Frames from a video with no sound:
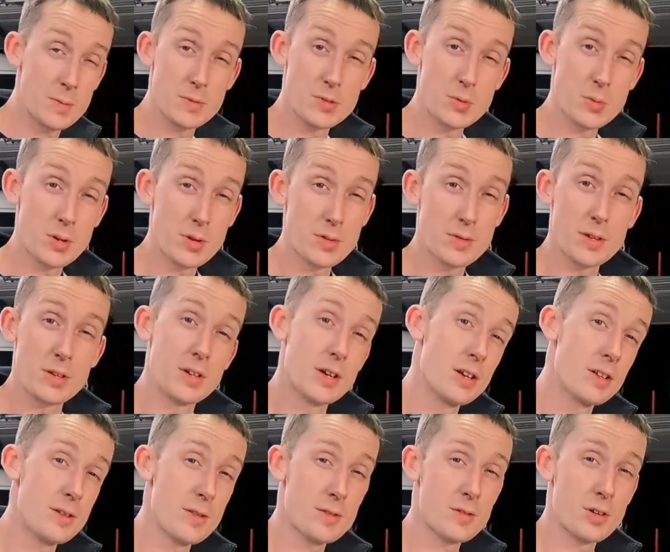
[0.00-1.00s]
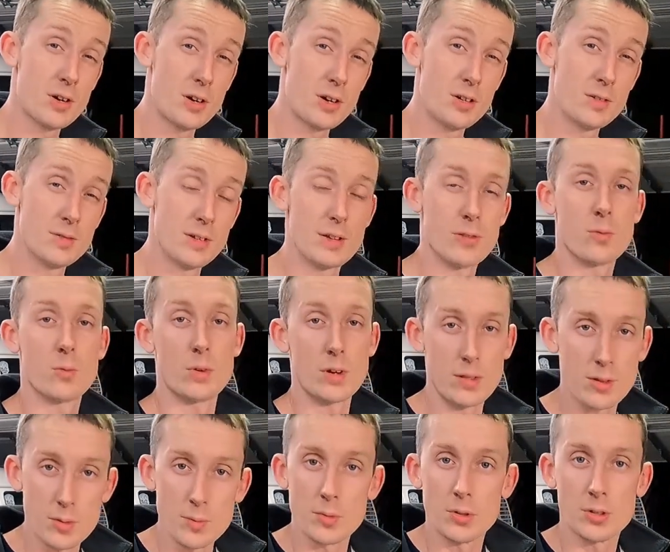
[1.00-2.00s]
something you want to see done on this car. That's
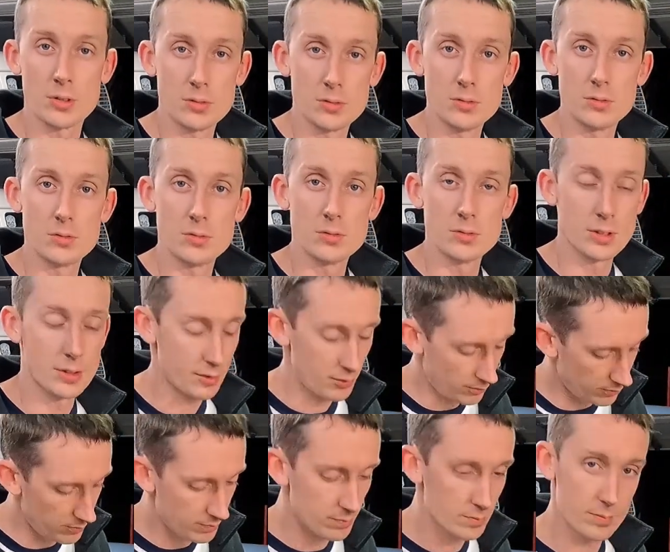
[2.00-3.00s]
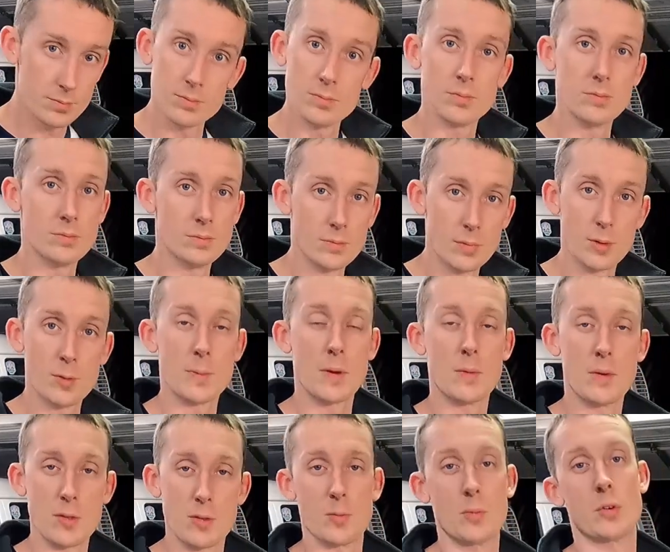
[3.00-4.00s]
reasonable. Let's
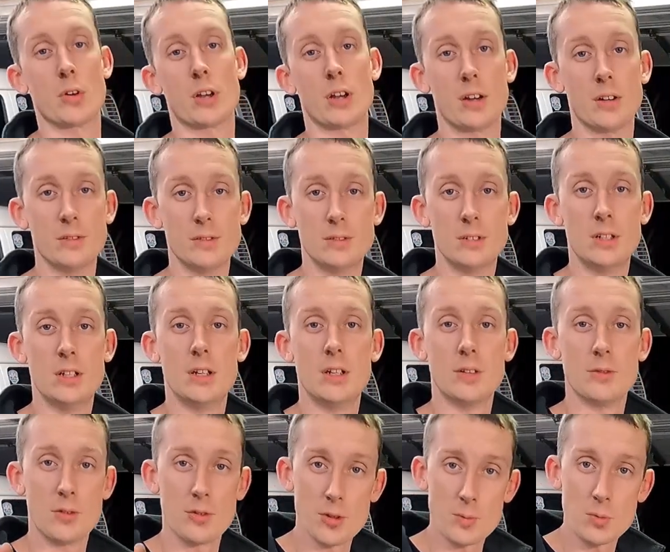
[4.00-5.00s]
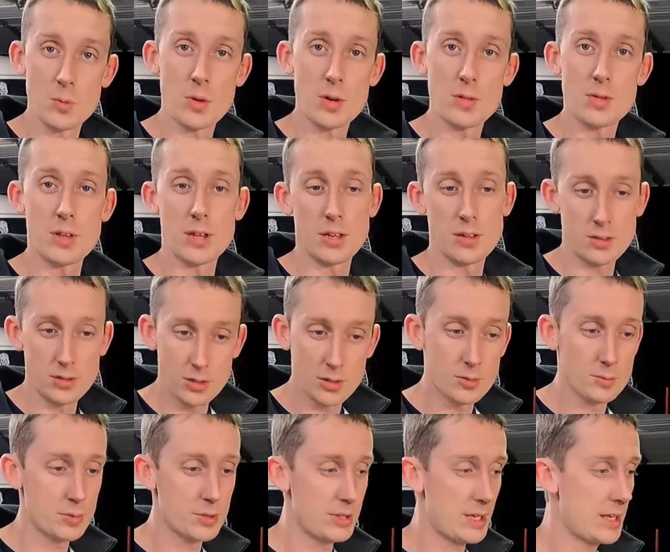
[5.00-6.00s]
be reasonable here. If there's something you want to see, you
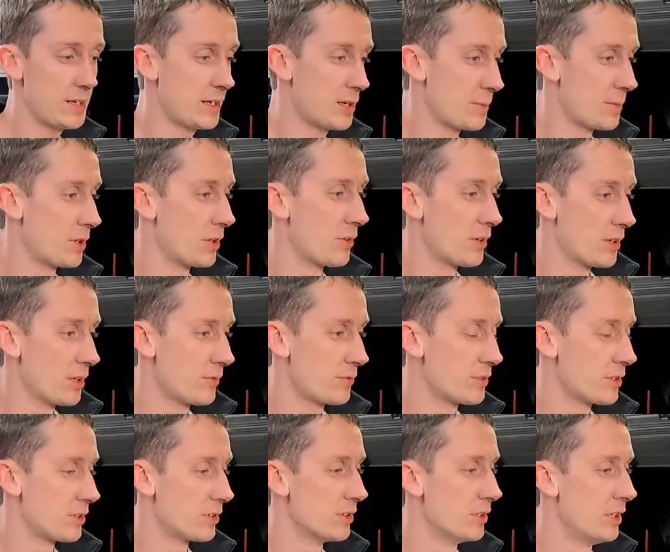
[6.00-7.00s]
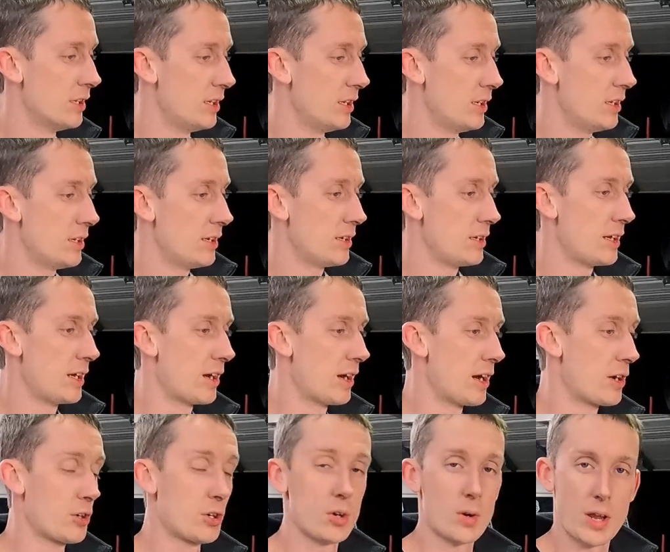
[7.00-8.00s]
know, put that down below. I'd love to
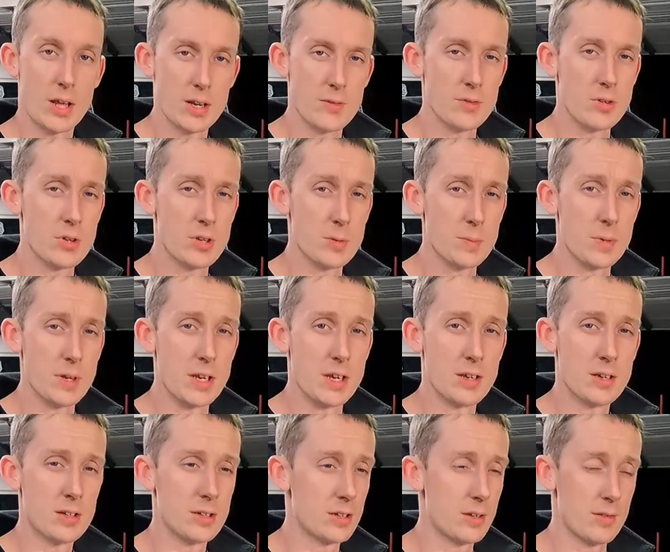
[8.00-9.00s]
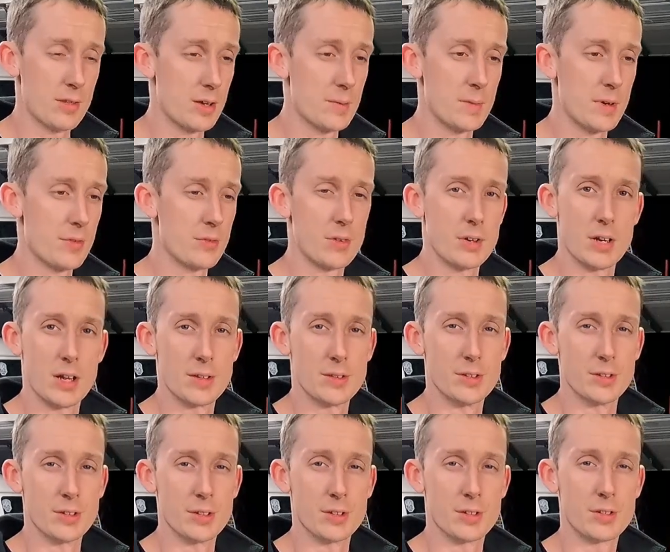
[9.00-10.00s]
hear how creative you can be, because I'm definitely
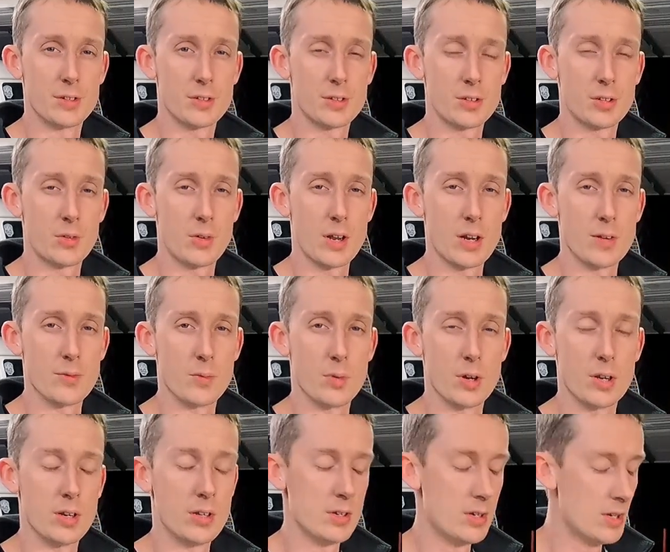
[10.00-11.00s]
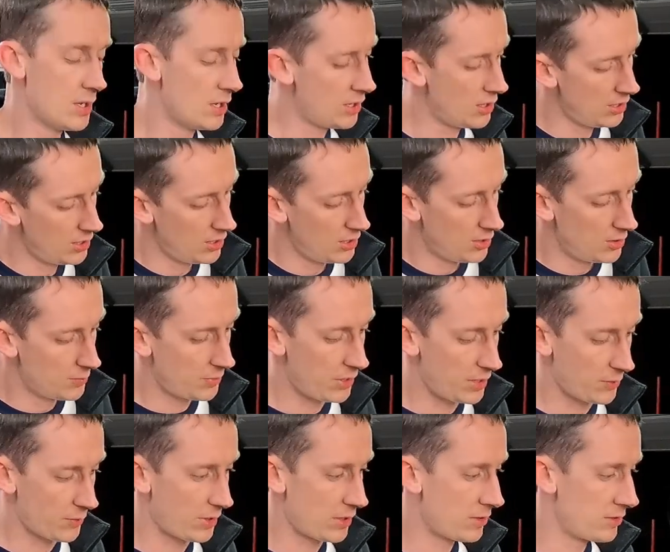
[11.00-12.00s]
not the creative one.
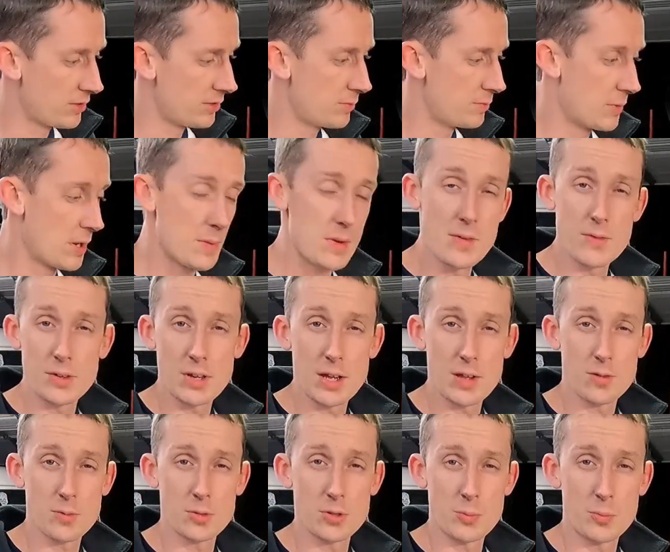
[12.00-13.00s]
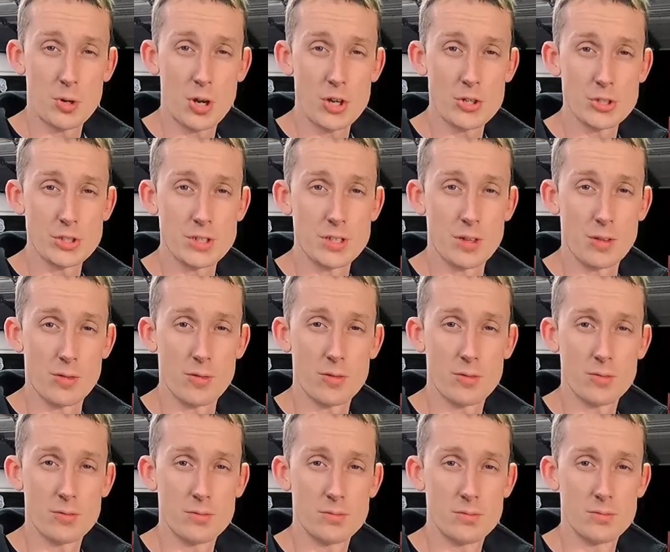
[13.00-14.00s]
But anyway, maybe you have a guess what the project is.